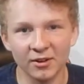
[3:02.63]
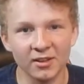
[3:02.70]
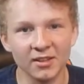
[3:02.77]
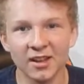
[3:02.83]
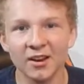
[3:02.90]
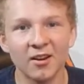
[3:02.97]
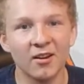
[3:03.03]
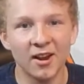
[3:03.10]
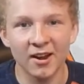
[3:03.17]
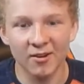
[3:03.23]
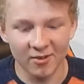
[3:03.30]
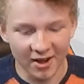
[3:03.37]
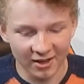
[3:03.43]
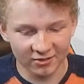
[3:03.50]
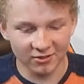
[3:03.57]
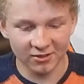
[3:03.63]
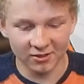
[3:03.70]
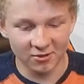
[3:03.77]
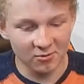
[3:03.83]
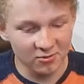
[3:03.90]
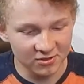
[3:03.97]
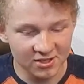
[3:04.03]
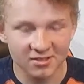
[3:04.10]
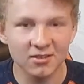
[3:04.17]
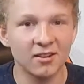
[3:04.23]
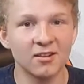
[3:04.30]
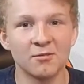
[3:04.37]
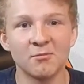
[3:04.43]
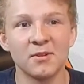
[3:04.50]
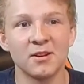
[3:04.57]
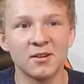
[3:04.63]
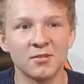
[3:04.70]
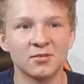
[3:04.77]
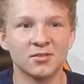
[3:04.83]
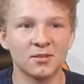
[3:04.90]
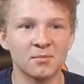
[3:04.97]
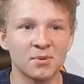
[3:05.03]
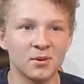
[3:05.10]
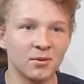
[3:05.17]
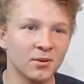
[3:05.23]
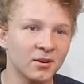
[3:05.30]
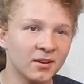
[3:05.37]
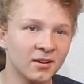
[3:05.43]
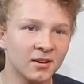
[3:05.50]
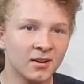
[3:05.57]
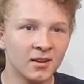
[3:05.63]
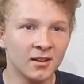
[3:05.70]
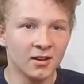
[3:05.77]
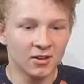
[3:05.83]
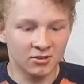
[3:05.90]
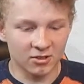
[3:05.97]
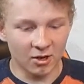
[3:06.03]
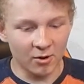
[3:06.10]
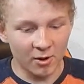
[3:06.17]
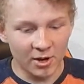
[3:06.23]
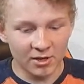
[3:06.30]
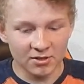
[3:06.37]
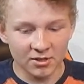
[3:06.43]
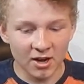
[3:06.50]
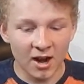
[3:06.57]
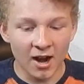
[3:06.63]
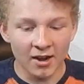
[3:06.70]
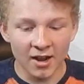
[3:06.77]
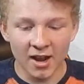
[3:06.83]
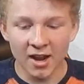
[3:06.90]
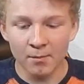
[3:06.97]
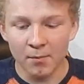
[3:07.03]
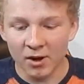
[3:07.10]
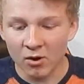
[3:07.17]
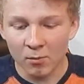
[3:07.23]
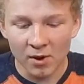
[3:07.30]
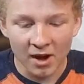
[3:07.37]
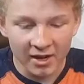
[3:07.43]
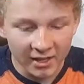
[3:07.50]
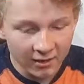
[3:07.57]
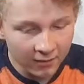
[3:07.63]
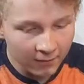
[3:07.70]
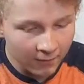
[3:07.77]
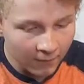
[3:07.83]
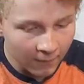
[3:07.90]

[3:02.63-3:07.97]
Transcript: because I don't actually use this on a Windows computer. So it's got a metal body.